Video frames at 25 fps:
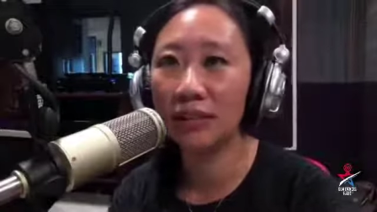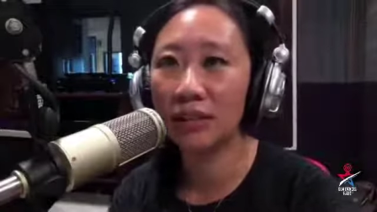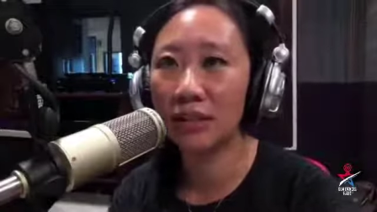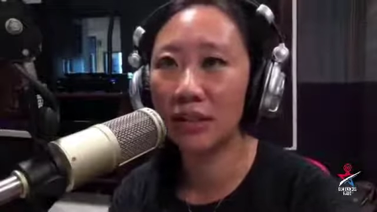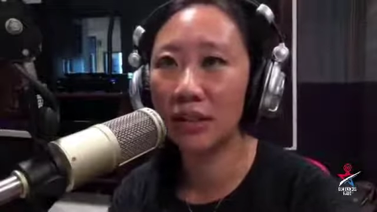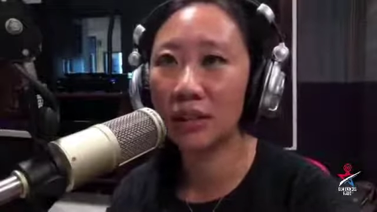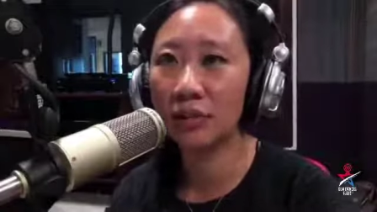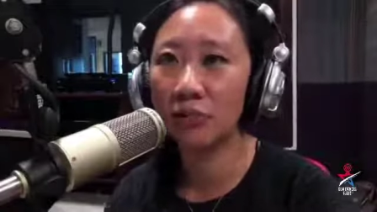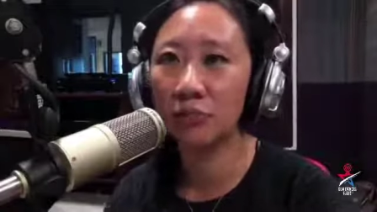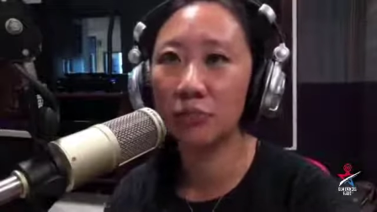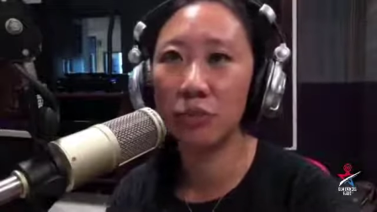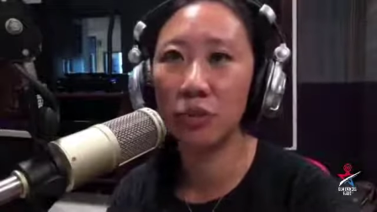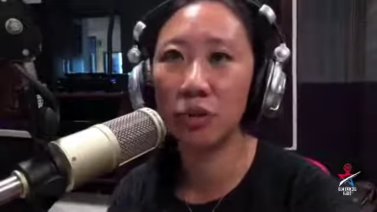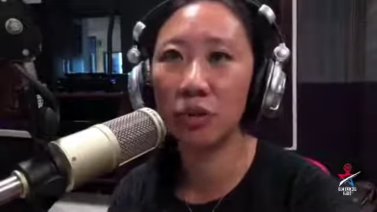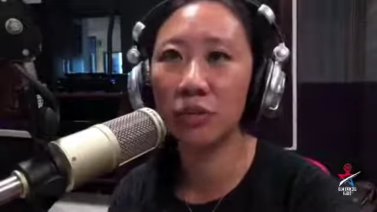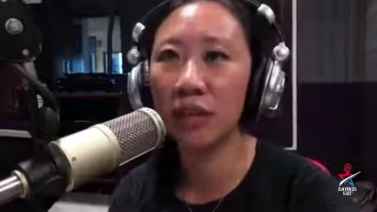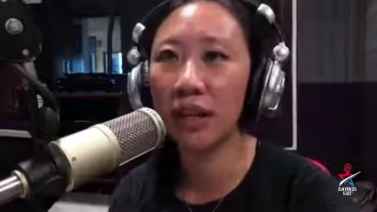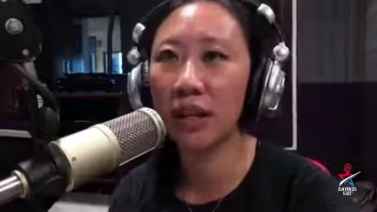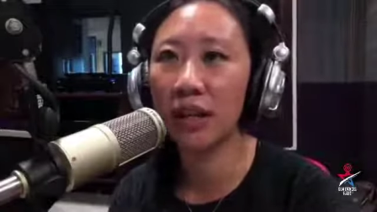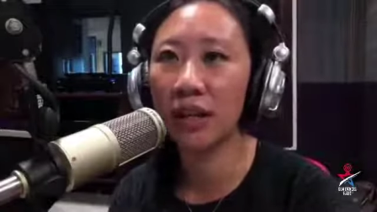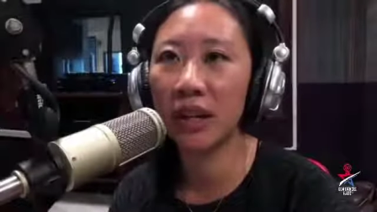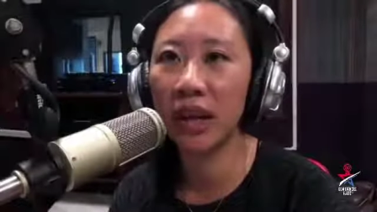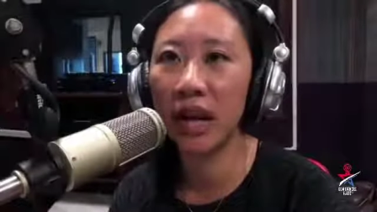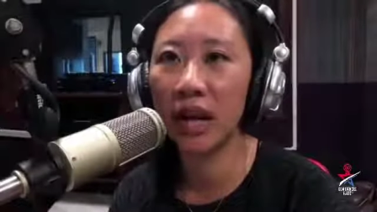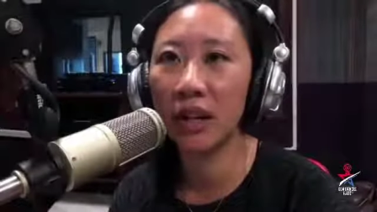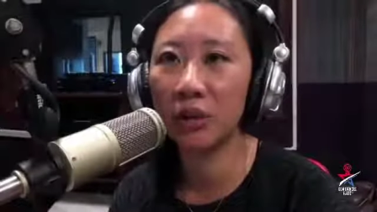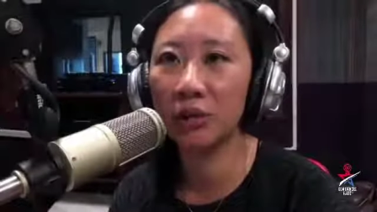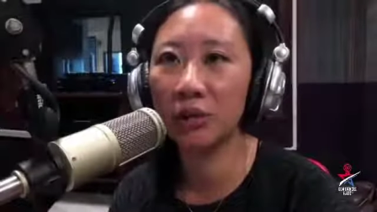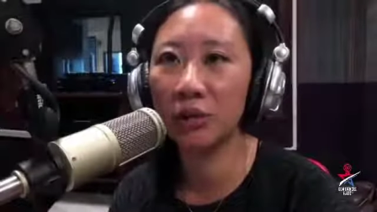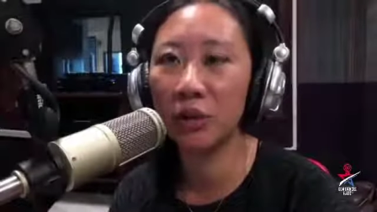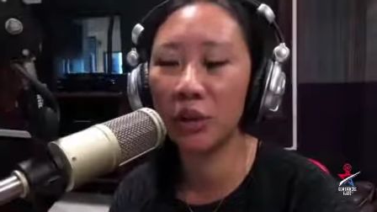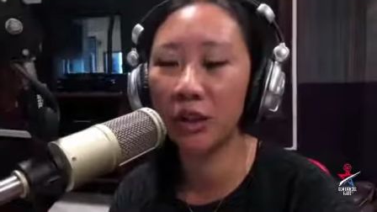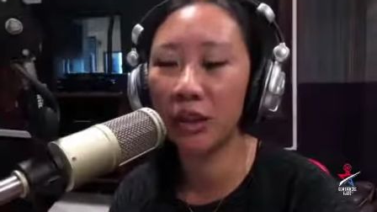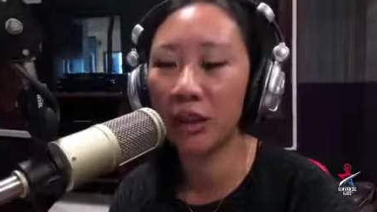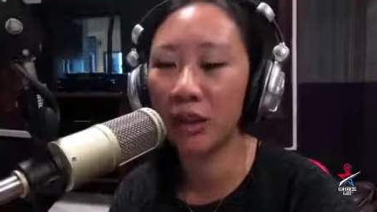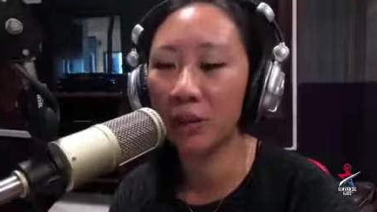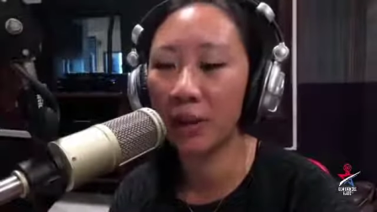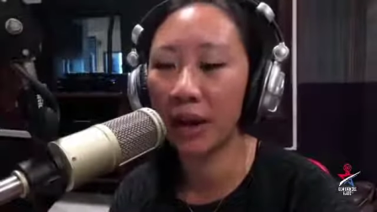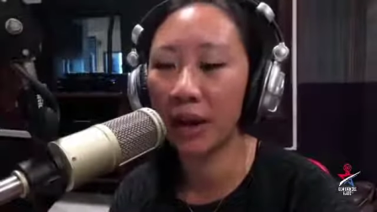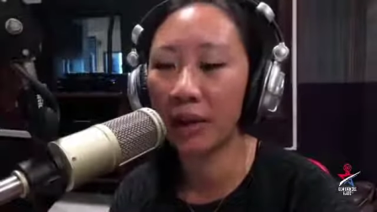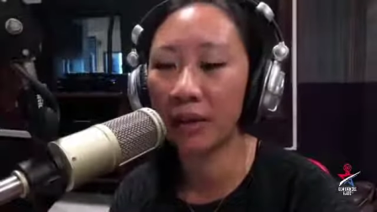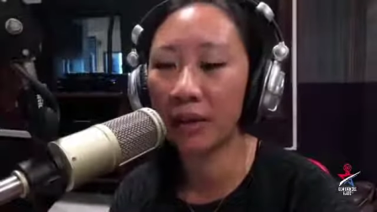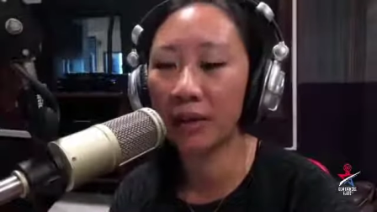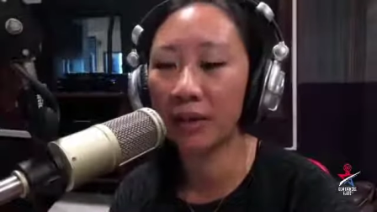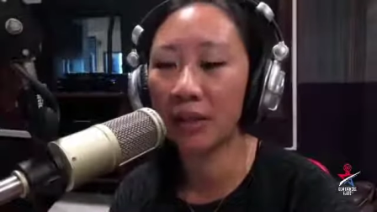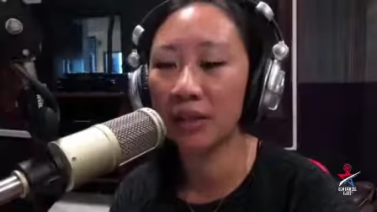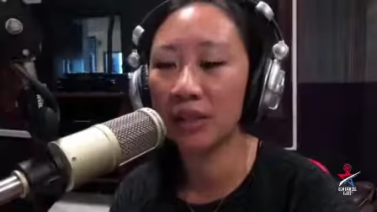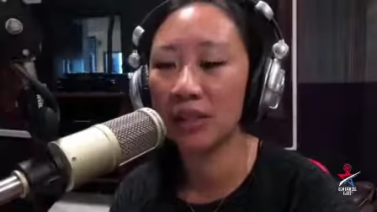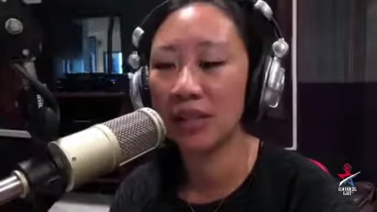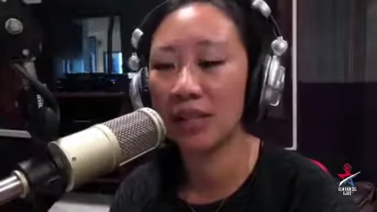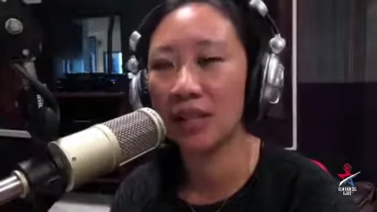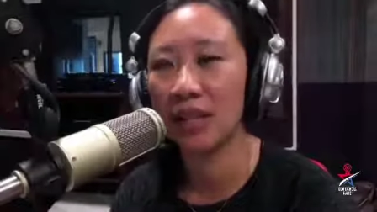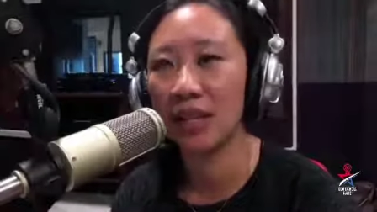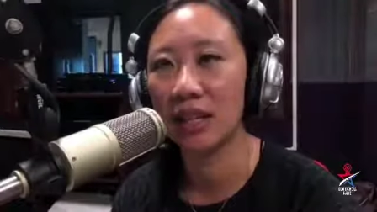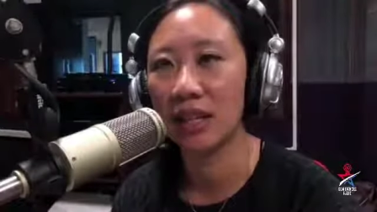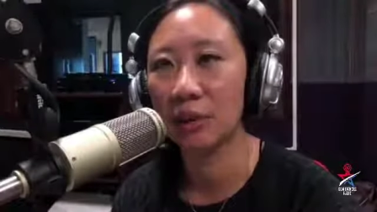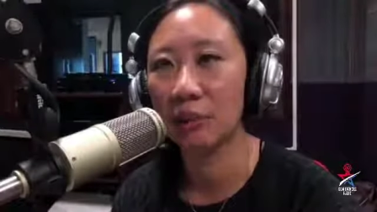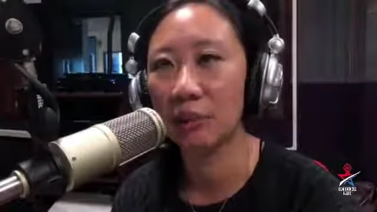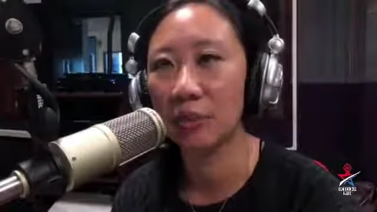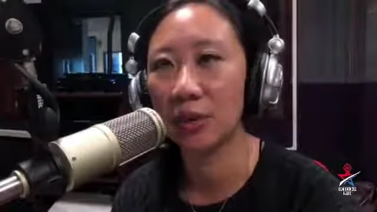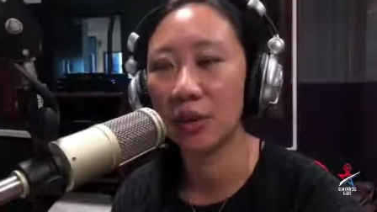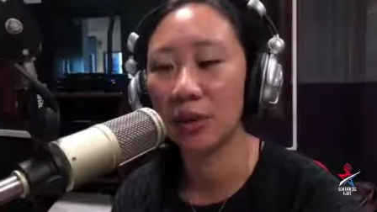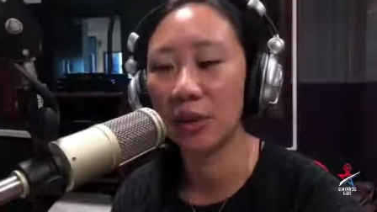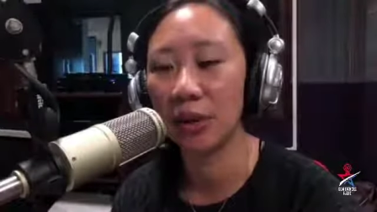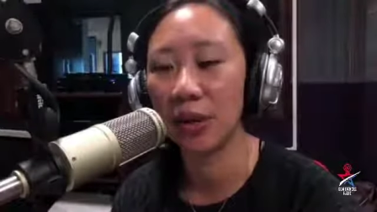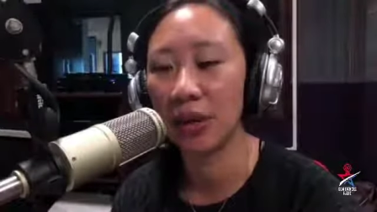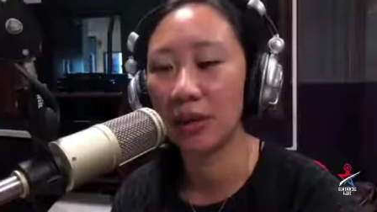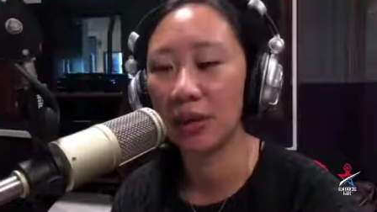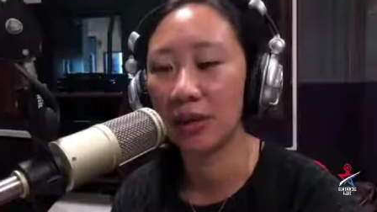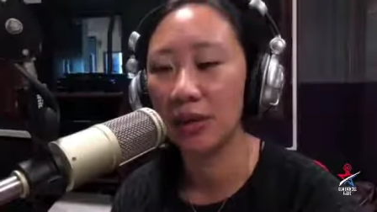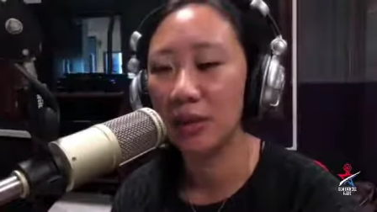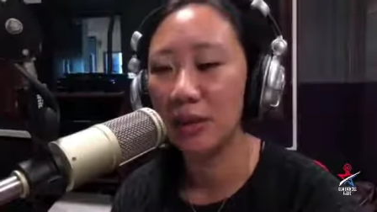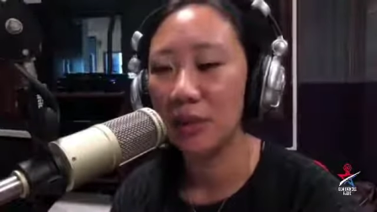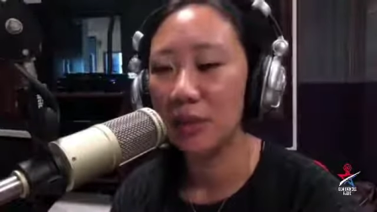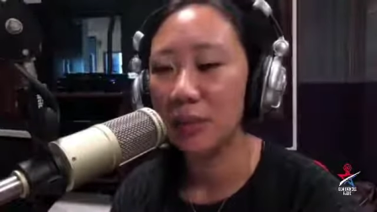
to mm-hmm. move out of California rather than stand up to it.